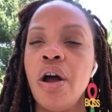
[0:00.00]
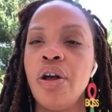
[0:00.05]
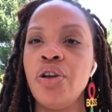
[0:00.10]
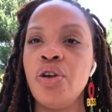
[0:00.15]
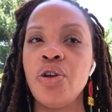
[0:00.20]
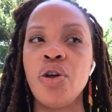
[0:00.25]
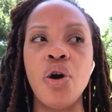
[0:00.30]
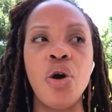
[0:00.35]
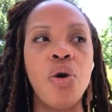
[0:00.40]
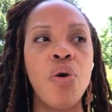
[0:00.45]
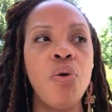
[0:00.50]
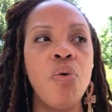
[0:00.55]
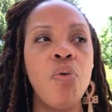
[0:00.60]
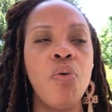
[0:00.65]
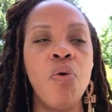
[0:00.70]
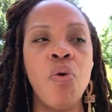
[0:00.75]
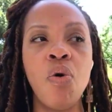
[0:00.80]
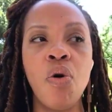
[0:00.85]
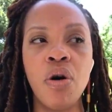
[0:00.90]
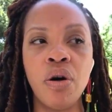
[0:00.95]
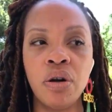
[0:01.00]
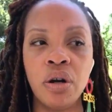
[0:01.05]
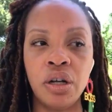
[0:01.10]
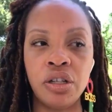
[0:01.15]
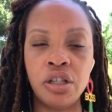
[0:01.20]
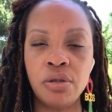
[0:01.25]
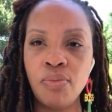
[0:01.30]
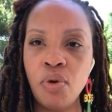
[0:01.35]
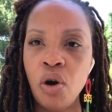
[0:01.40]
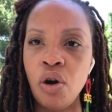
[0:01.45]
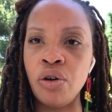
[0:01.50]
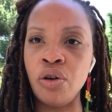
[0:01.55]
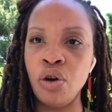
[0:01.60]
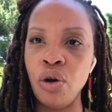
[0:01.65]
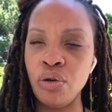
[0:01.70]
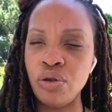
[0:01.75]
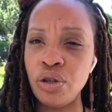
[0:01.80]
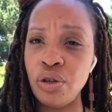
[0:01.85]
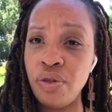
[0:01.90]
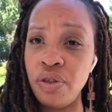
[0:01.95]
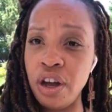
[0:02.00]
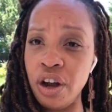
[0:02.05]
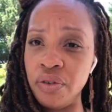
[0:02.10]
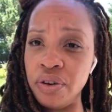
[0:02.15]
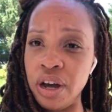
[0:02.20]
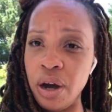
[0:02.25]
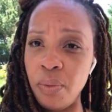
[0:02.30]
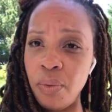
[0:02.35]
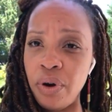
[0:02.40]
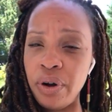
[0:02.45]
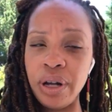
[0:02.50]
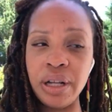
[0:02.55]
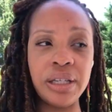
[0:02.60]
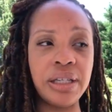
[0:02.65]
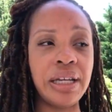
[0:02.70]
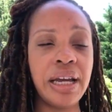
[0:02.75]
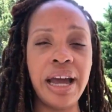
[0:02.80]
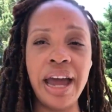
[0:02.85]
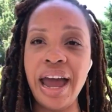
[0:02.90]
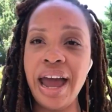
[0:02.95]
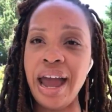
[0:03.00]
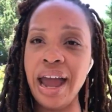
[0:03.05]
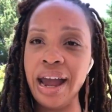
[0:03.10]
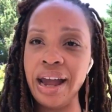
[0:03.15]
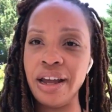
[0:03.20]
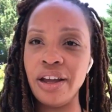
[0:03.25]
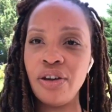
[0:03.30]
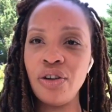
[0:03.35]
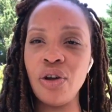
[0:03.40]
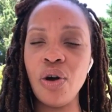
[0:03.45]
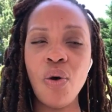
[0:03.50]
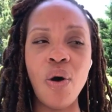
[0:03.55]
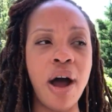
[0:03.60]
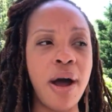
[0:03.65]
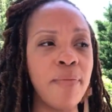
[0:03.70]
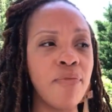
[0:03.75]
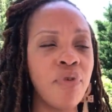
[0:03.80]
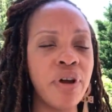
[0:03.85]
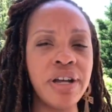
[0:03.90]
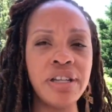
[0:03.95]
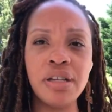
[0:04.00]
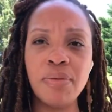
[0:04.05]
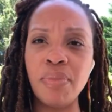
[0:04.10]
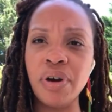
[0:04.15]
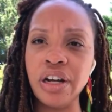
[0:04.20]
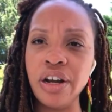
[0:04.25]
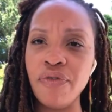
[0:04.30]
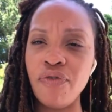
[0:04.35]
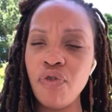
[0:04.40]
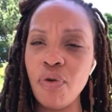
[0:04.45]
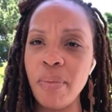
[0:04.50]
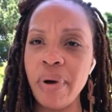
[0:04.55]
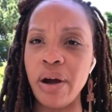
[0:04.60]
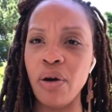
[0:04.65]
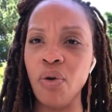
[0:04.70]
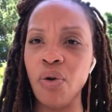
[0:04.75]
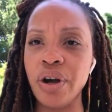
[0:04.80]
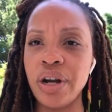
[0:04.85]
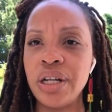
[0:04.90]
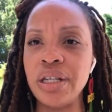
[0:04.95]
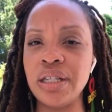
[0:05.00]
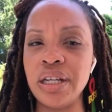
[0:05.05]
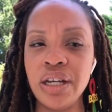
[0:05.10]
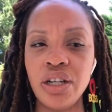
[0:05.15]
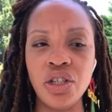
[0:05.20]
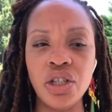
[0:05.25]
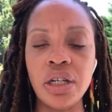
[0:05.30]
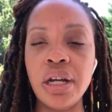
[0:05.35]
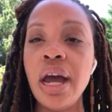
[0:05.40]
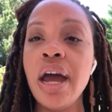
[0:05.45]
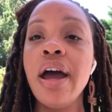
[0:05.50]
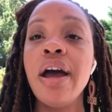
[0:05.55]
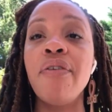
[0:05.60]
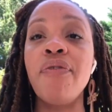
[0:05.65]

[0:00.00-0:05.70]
you know, or a small, you go to their network and say, hey, you know, I'm raising money for my organization.